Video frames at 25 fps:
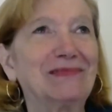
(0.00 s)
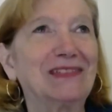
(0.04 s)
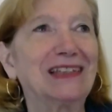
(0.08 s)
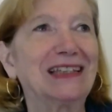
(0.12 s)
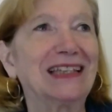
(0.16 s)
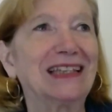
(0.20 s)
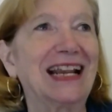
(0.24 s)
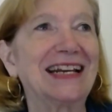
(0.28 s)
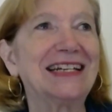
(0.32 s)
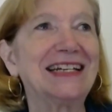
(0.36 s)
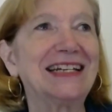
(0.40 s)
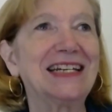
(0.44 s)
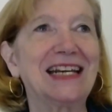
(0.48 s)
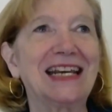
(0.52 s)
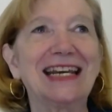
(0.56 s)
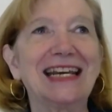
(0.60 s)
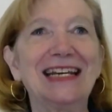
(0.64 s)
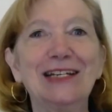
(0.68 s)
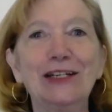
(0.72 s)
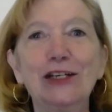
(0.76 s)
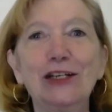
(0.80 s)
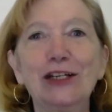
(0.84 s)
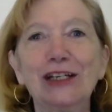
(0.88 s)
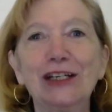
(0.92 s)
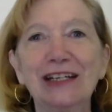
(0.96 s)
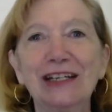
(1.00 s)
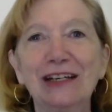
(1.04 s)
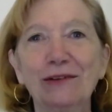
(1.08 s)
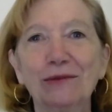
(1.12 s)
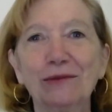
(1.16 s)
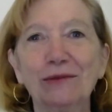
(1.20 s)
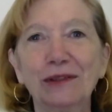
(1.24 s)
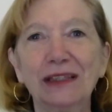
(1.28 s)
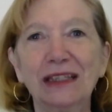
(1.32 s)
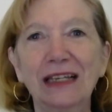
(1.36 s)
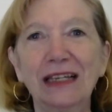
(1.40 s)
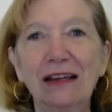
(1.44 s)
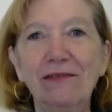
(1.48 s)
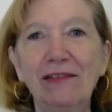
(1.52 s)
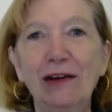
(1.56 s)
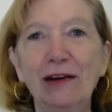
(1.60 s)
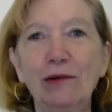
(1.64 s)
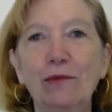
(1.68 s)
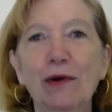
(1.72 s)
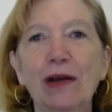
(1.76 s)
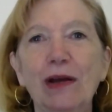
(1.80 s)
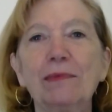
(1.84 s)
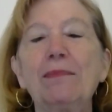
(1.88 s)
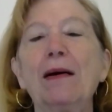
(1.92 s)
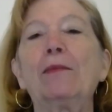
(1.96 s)
like to continue living
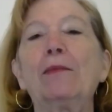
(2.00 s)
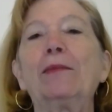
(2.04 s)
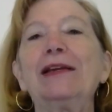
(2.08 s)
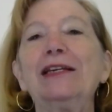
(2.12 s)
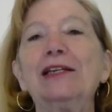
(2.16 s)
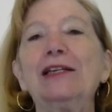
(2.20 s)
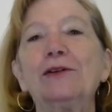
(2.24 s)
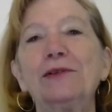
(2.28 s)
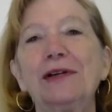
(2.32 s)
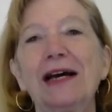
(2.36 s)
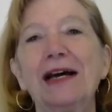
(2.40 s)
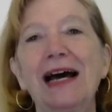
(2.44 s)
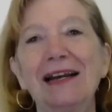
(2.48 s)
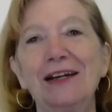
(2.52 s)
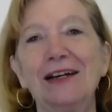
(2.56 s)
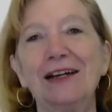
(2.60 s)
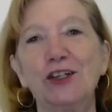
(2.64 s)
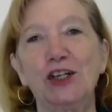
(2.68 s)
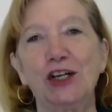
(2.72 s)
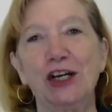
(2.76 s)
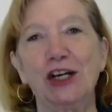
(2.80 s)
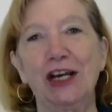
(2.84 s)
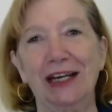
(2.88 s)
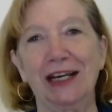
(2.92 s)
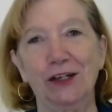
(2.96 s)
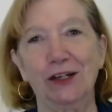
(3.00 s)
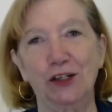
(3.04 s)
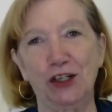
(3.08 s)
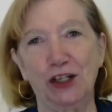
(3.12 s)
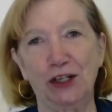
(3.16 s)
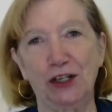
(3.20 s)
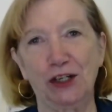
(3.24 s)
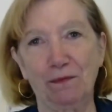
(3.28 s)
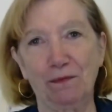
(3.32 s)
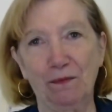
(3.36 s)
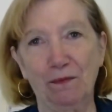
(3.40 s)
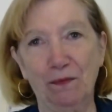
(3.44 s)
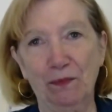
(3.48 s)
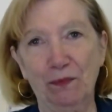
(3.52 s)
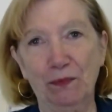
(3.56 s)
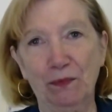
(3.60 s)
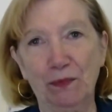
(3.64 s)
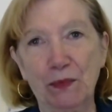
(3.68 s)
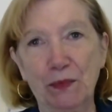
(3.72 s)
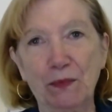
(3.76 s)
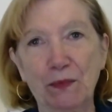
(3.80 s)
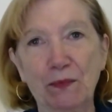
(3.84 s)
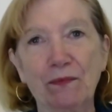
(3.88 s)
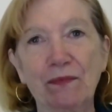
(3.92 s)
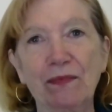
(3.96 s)
with, but we don't know how to change.
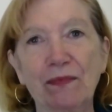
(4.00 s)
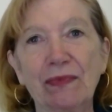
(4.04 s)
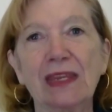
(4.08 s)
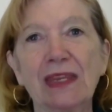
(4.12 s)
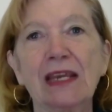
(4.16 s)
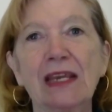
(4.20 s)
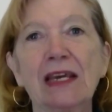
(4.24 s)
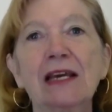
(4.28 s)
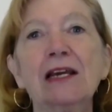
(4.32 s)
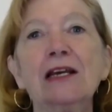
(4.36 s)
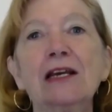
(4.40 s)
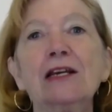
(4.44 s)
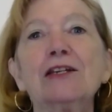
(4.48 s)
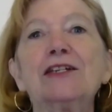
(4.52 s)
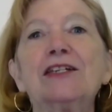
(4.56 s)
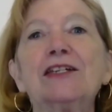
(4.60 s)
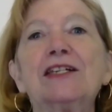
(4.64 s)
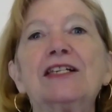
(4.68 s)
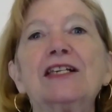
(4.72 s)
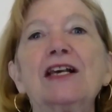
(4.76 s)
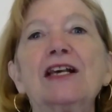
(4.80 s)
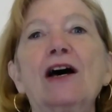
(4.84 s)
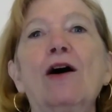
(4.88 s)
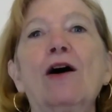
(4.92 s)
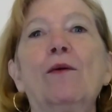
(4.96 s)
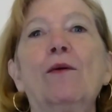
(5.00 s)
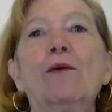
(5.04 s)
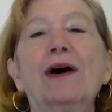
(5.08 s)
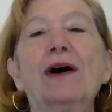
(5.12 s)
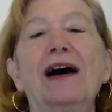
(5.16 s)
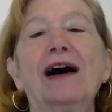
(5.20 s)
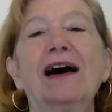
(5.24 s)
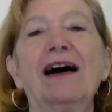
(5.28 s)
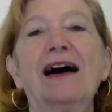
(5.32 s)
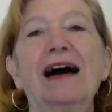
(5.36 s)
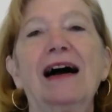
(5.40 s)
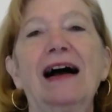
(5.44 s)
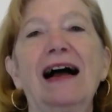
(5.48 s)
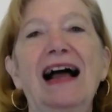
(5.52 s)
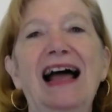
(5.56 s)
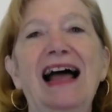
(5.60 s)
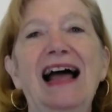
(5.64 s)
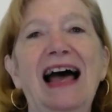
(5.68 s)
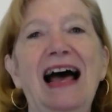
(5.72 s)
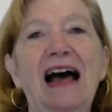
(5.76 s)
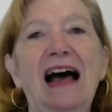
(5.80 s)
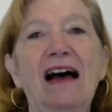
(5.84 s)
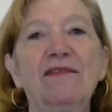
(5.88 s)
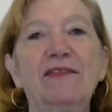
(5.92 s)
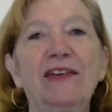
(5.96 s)
So
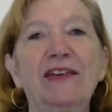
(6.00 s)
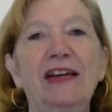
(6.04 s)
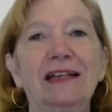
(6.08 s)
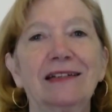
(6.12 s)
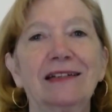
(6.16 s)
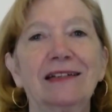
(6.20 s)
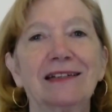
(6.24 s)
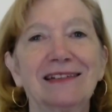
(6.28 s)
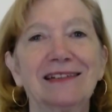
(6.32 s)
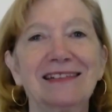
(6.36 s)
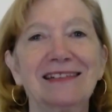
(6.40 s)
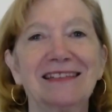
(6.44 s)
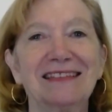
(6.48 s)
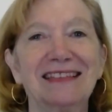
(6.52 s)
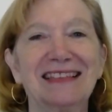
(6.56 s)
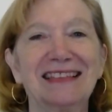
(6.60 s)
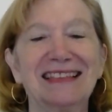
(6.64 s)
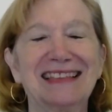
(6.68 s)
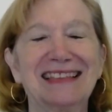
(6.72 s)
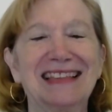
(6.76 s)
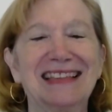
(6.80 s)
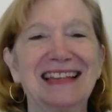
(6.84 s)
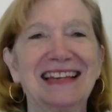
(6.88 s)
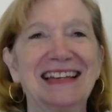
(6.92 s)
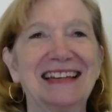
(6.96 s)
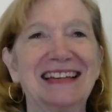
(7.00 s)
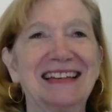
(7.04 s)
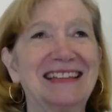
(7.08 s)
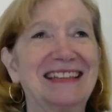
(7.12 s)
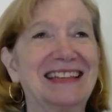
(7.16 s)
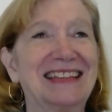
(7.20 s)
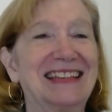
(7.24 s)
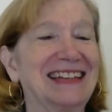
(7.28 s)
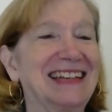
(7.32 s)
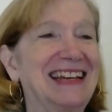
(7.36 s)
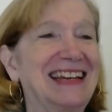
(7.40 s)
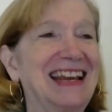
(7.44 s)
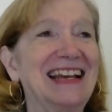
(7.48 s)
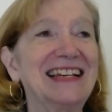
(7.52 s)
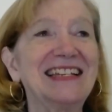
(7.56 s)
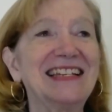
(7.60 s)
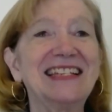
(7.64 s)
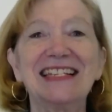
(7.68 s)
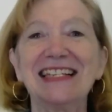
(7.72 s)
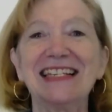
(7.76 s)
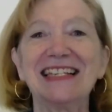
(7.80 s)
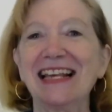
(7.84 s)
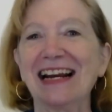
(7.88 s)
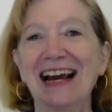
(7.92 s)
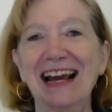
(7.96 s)
having the
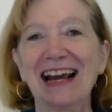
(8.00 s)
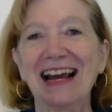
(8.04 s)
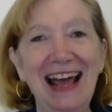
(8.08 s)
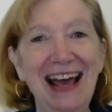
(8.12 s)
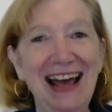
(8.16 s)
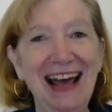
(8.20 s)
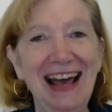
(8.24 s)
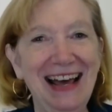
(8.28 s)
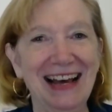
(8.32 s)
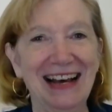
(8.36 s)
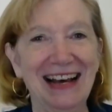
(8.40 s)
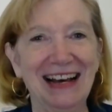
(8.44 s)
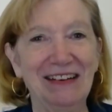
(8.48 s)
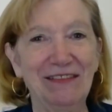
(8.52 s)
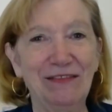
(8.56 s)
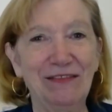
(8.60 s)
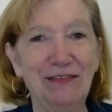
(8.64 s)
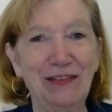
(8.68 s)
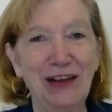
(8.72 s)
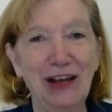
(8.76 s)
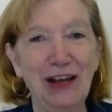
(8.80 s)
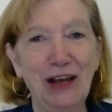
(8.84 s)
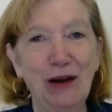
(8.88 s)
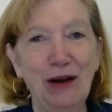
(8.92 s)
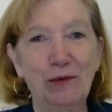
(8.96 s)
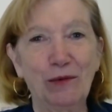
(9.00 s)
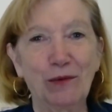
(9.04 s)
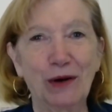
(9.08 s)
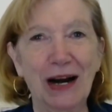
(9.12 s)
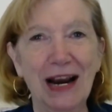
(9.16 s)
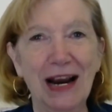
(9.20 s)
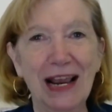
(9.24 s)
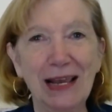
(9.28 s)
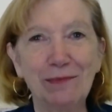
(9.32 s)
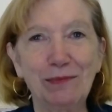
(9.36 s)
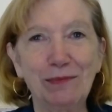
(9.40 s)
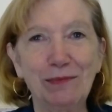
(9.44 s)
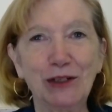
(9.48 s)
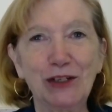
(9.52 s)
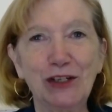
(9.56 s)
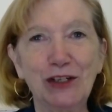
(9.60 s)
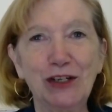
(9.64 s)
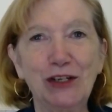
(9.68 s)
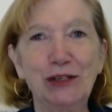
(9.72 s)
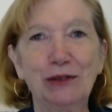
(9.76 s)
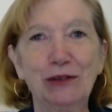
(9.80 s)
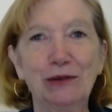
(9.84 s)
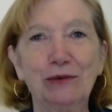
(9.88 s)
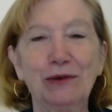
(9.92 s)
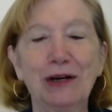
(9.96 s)
guests that I have, we're able
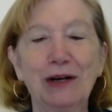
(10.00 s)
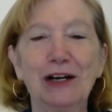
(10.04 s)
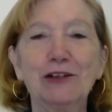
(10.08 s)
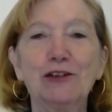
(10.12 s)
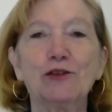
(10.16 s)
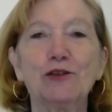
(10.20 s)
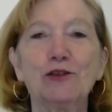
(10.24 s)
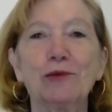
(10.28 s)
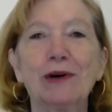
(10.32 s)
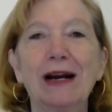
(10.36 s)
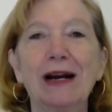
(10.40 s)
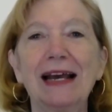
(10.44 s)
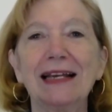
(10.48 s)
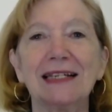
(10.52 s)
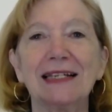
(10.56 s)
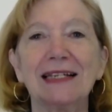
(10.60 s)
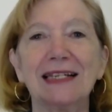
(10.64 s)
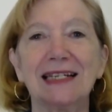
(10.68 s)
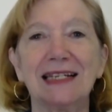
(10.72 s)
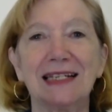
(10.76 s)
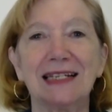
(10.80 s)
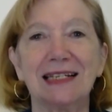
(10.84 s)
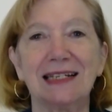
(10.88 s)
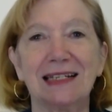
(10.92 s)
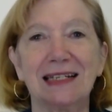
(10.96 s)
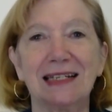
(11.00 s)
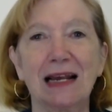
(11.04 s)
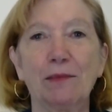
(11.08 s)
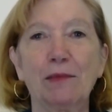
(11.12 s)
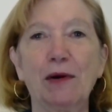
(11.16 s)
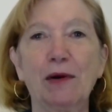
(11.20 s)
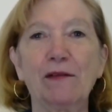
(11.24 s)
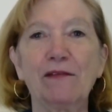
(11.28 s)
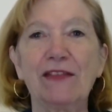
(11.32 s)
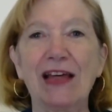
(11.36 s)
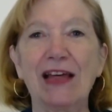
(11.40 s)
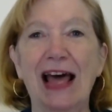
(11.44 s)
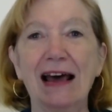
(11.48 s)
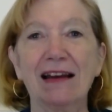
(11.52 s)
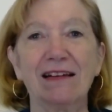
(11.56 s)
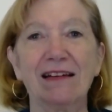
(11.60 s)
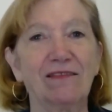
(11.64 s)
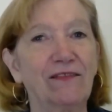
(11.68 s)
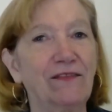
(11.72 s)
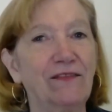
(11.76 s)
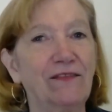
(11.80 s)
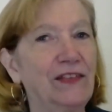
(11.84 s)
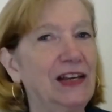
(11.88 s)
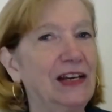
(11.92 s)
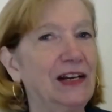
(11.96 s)
to address some of that
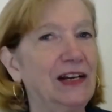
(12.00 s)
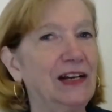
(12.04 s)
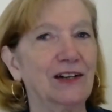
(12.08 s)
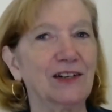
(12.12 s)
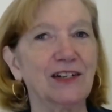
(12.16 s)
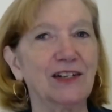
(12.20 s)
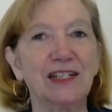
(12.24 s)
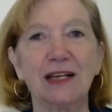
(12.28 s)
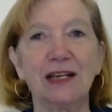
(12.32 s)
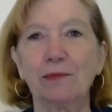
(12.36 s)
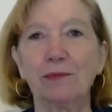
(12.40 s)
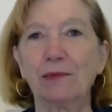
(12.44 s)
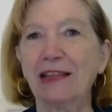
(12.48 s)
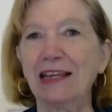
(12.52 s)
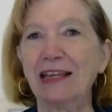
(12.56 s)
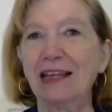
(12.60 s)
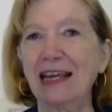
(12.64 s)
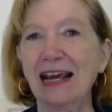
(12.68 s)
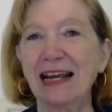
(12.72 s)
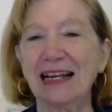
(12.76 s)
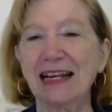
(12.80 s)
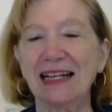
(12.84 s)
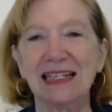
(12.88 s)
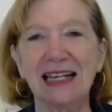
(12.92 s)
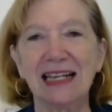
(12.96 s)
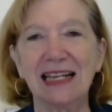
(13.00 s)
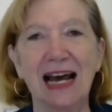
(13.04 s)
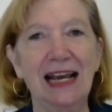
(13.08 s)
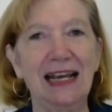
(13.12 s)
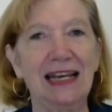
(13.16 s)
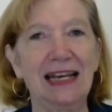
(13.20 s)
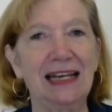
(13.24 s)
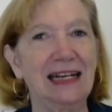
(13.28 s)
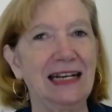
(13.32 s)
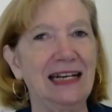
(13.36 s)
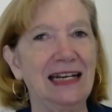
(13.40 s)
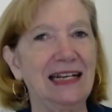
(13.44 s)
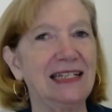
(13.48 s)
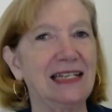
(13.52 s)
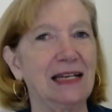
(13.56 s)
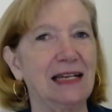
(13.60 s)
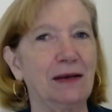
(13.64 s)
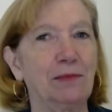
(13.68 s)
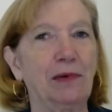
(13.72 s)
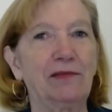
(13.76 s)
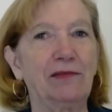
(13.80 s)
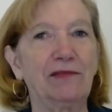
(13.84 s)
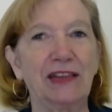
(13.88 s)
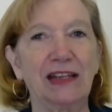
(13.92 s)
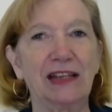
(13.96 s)
fear, some of the anxiety,
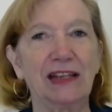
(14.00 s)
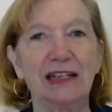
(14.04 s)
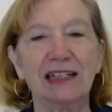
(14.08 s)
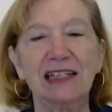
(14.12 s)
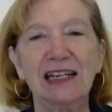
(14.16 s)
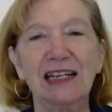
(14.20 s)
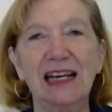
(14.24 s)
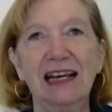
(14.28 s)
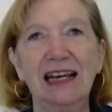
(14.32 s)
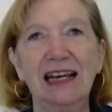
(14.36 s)
some of the